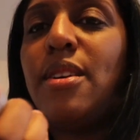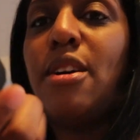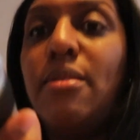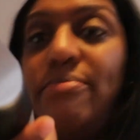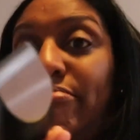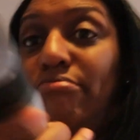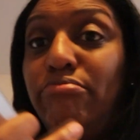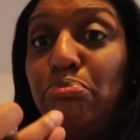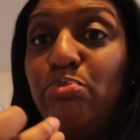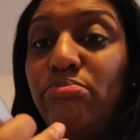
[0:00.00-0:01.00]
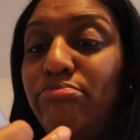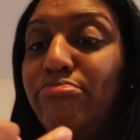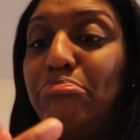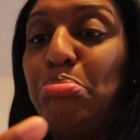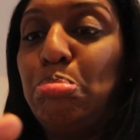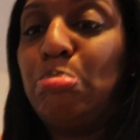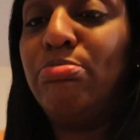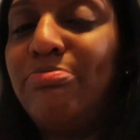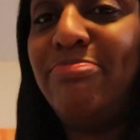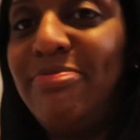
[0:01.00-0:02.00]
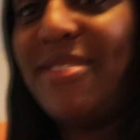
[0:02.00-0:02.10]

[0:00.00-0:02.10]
um, don't even know how to turn it on. I